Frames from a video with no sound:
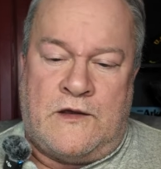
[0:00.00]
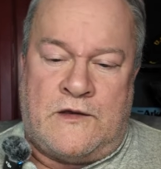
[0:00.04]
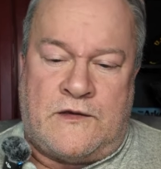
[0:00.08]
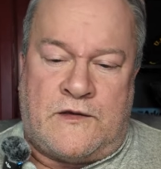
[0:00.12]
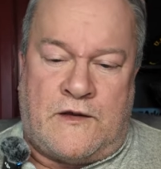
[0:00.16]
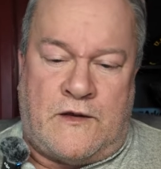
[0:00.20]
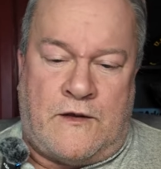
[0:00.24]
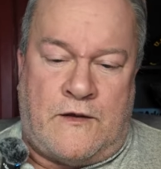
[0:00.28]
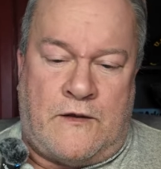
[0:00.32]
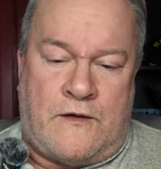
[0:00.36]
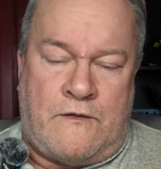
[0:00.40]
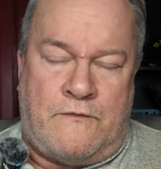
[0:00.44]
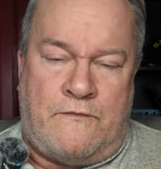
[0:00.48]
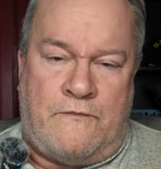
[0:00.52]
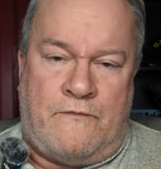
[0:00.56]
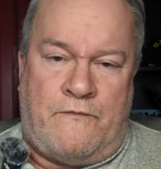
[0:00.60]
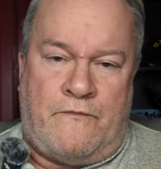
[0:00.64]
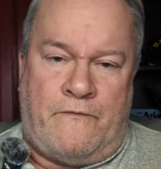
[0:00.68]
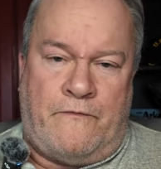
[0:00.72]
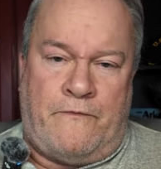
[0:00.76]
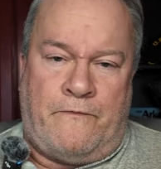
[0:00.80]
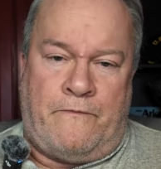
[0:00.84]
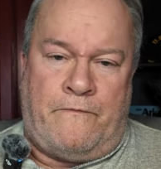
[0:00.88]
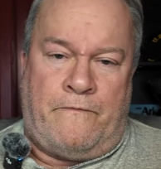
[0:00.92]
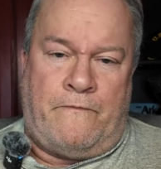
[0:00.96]
So
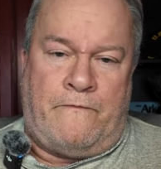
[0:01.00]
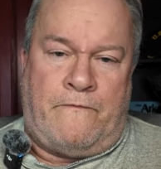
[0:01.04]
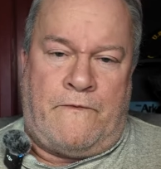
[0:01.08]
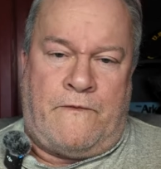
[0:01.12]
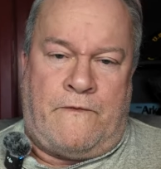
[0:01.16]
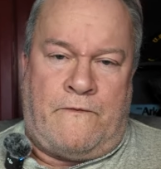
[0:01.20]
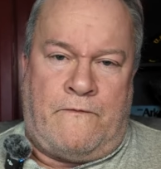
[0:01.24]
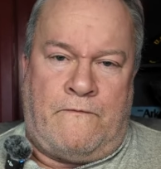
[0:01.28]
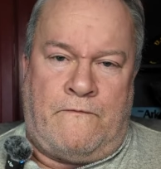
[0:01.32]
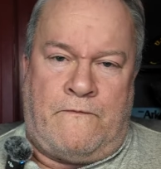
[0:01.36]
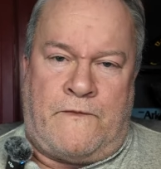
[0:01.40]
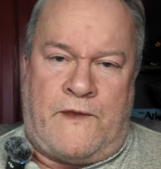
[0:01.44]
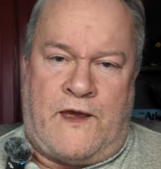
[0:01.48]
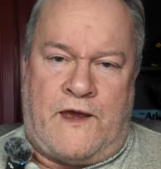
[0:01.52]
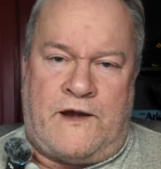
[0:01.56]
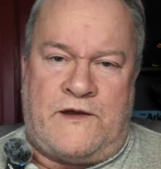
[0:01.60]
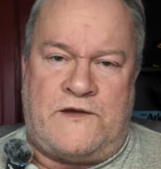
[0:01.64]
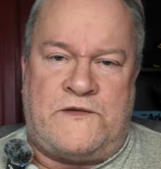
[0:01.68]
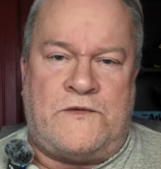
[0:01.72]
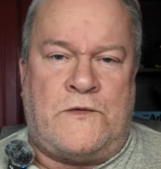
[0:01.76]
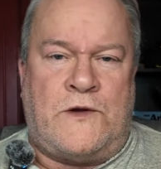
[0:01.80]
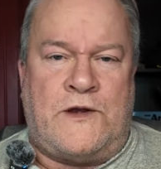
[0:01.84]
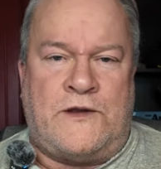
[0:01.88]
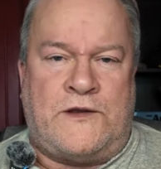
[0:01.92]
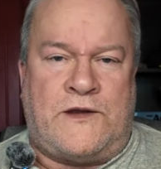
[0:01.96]
that
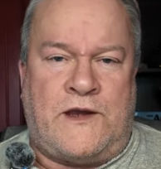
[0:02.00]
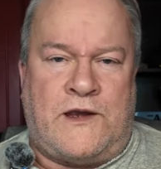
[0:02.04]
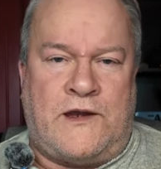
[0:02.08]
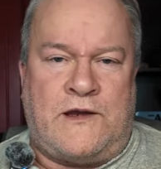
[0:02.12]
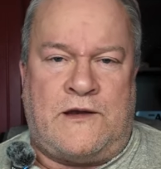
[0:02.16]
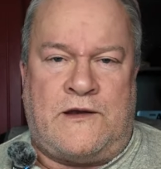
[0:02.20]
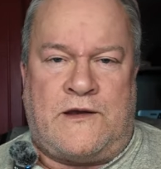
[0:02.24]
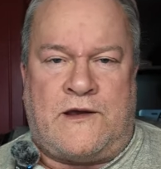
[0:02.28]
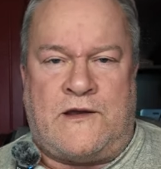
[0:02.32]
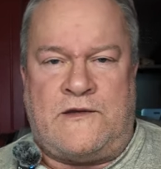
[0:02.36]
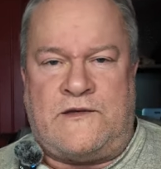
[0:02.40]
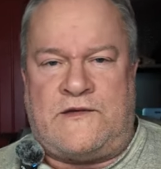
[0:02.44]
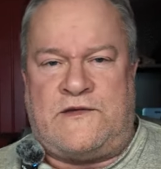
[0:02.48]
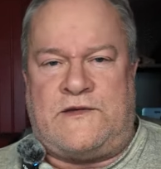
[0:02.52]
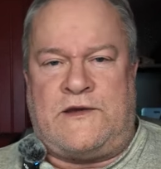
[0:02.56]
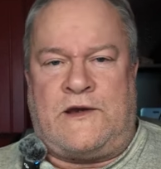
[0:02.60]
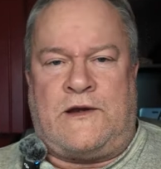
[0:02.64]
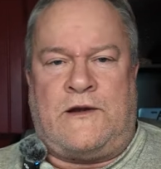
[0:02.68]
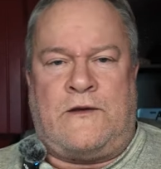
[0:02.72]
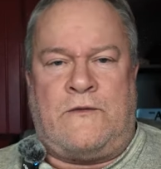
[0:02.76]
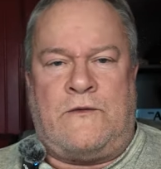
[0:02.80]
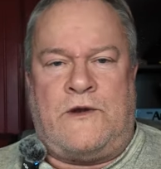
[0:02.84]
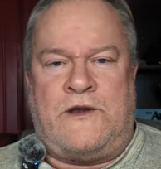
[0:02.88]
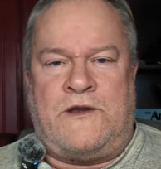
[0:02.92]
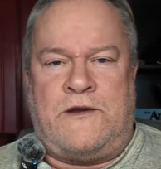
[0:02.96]
is one thing to
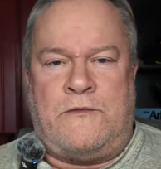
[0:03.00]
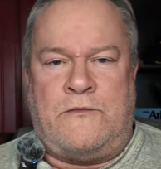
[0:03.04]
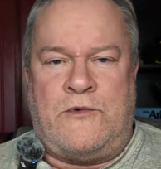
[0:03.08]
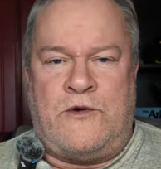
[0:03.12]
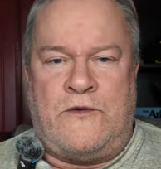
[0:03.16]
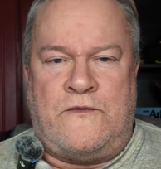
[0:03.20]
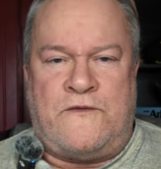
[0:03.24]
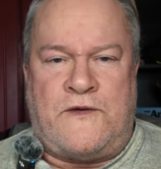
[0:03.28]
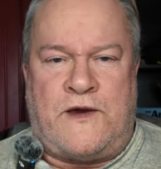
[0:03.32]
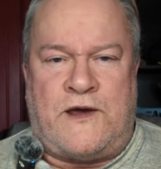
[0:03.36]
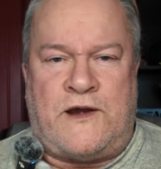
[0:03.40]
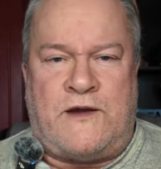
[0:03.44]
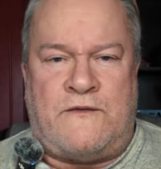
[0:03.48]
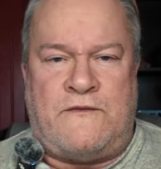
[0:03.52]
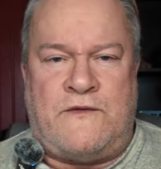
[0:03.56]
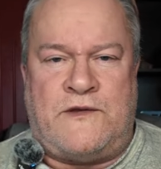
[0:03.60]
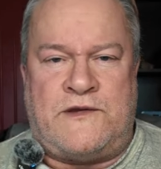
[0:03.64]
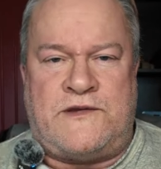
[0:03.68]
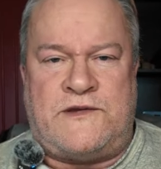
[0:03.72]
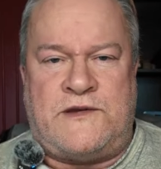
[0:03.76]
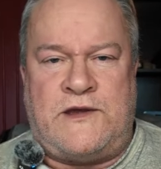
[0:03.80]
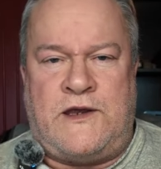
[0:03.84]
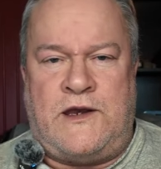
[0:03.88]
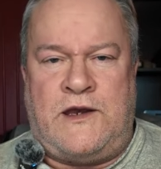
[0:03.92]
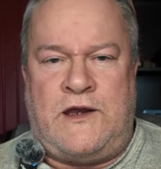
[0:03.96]
consider when you move out of a
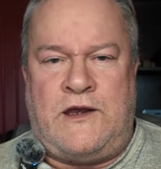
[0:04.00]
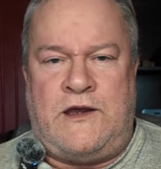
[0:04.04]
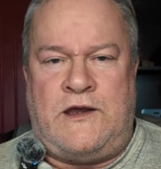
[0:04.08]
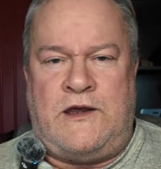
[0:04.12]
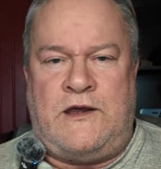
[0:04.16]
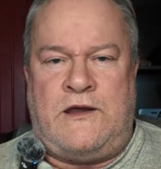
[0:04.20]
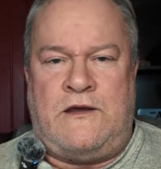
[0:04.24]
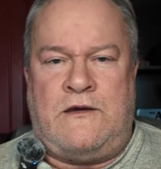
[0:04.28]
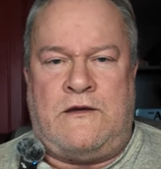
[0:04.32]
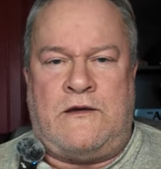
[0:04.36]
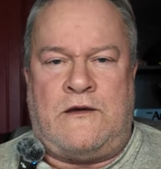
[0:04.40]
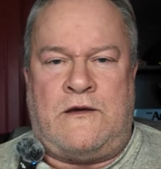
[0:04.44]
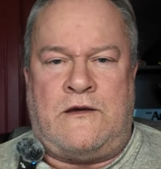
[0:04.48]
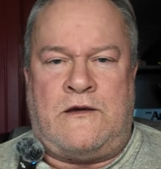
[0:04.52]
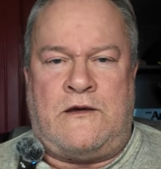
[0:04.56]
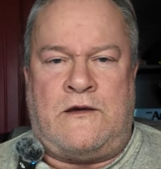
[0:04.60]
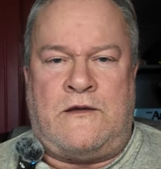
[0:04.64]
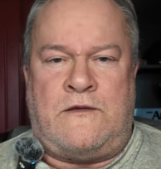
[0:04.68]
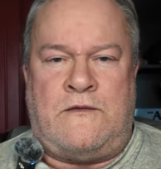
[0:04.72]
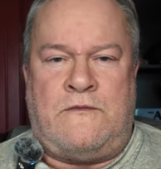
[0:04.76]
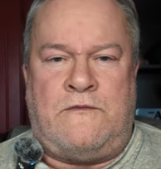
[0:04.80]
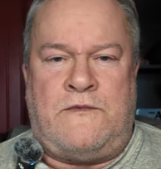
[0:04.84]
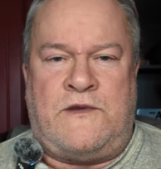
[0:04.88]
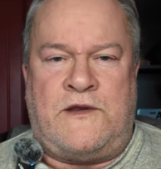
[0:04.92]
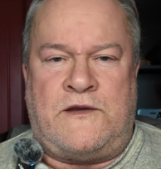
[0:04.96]
city
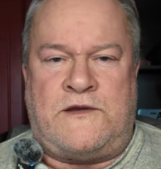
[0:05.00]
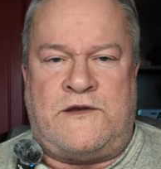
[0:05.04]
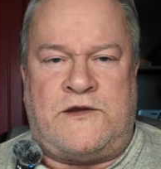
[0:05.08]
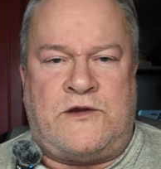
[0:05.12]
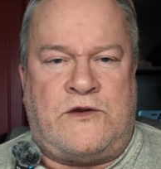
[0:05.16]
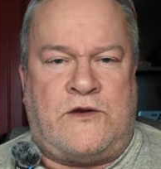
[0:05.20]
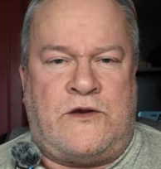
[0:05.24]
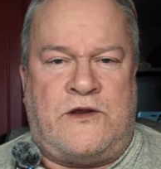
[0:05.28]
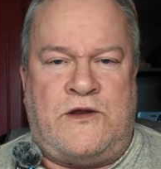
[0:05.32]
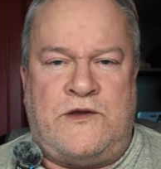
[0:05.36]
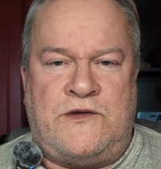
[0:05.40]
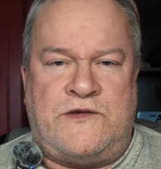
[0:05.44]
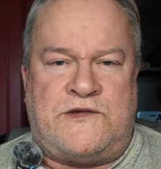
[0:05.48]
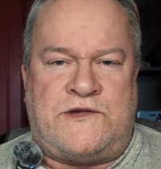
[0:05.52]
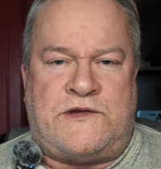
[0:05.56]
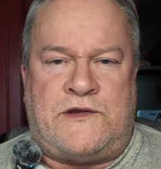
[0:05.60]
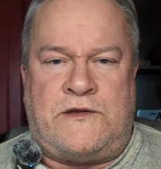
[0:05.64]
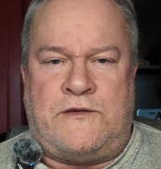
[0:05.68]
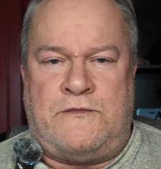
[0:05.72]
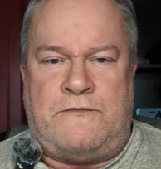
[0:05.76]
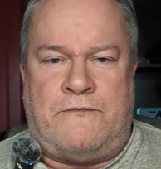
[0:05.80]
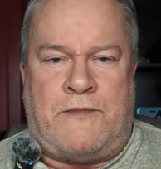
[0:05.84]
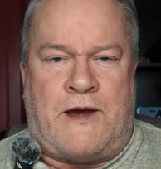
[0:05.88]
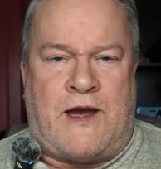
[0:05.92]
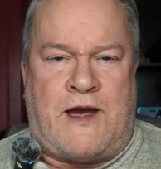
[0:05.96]
uh, that you're used
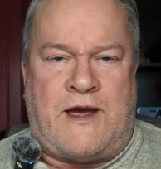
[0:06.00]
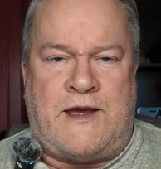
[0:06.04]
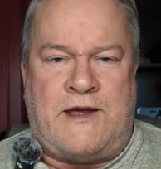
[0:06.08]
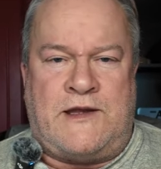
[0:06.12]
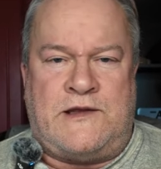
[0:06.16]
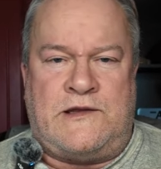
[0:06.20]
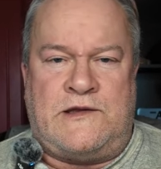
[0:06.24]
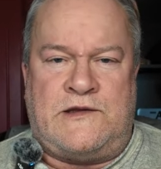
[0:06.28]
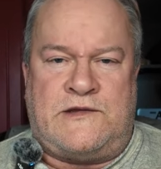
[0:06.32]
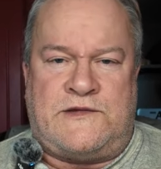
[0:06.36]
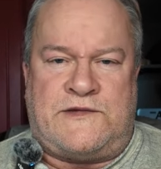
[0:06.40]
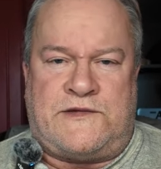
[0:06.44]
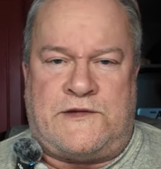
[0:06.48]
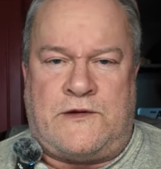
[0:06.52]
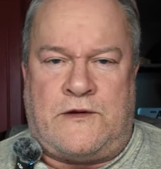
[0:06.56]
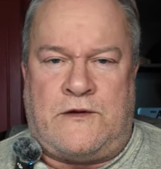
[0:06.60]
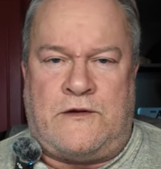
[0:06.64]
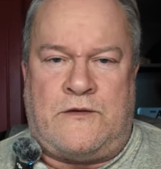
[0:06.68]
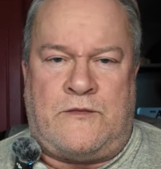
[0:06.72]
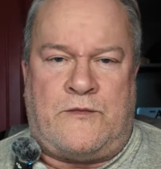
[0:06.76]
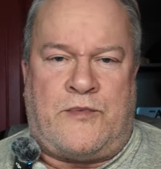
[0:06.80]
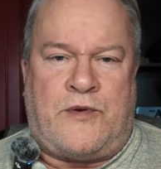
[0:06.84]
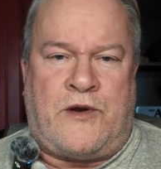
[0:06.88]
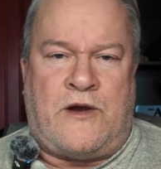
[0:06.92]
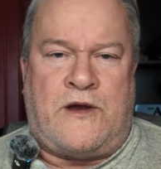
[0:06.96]
to buying this
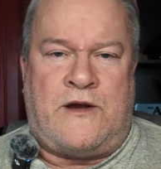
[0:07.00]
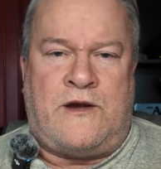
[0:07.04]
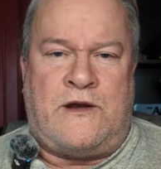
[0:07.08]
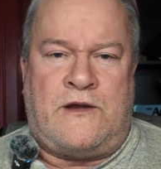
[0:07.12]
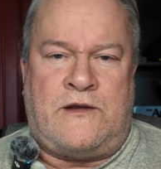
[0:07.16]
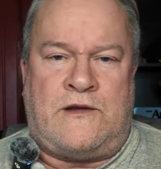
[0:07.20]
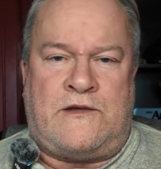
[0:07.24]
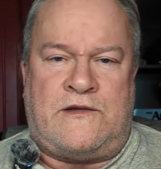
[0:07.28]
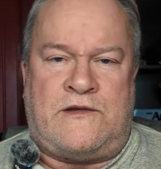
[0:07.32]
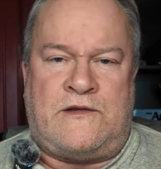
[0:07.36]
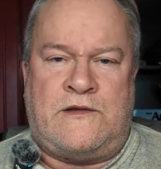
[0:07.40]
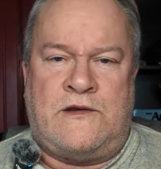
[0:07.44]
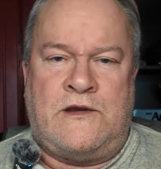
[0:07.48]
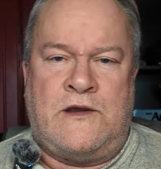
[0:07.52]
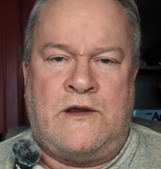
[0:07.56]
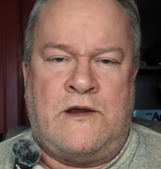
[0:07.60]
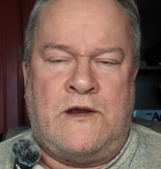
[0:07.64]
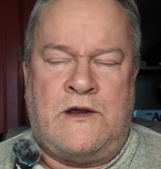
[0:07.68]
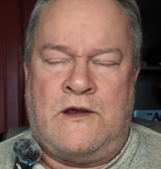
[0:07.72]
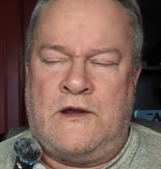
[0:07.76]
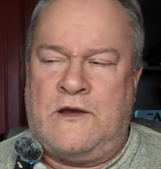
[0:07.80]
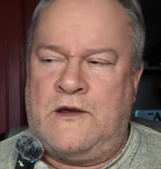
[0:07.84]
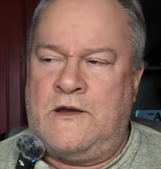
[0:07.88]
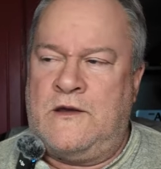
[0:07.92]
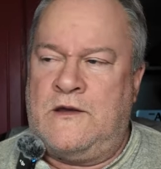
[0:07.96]
certain products.
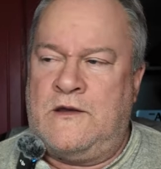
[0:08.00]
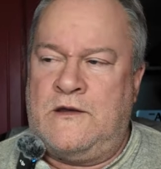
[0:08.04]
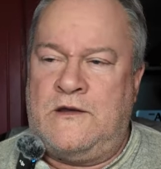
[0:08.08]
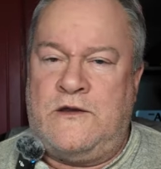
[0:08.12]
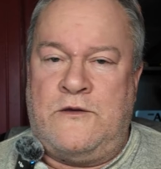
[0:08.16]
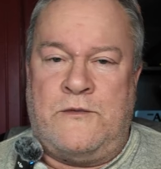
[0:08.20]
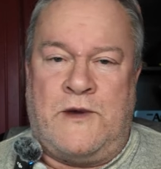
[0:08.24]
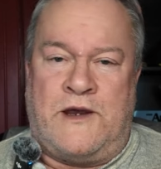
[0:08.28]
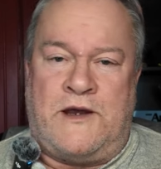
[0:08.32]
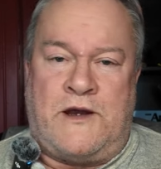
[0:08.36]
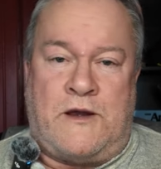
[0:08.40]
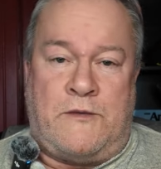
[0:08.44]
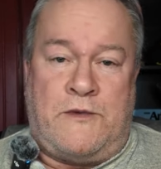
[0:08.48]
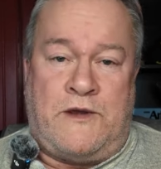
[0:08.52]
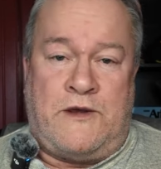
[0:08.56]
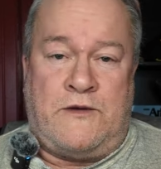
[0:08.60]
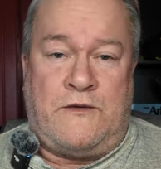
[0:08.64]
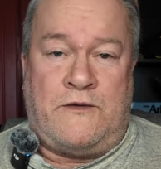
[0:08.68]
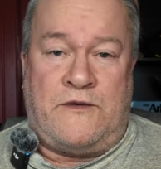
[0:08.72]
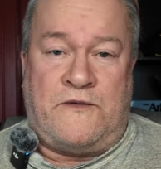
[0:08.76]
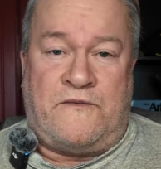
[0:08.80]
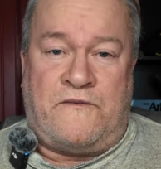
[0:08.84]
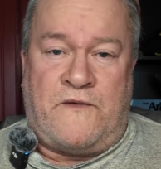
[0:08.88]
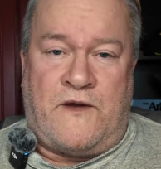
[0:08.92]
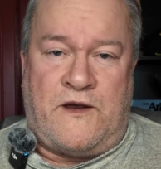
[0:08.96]
You may not be
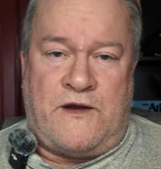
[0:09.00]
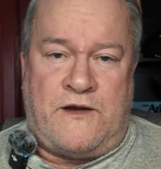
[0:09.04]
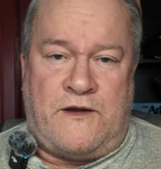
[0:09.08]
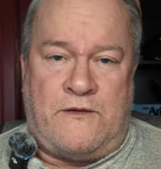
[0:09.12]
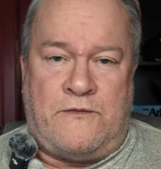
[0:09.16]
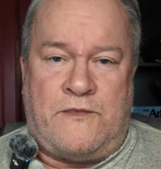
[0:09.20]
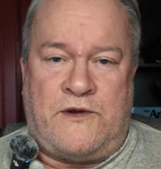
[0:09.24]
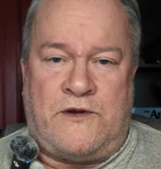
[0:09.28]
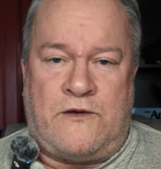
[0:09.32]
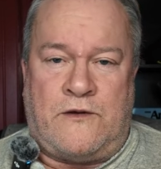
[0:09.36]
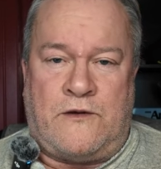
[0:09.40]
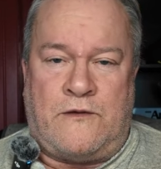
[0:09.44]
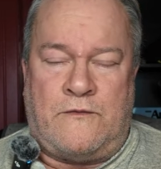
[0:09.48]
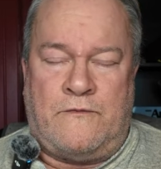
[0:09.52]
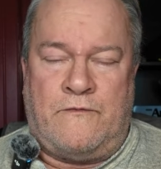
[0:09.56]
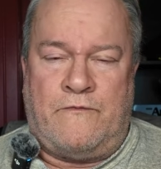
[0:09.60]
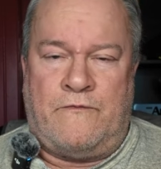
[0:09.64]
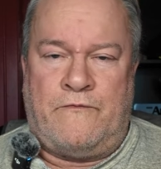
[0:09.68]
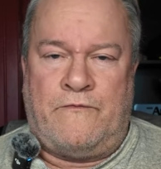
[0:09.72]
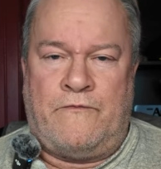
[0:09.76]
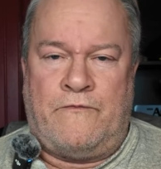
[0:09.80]
able to find them here.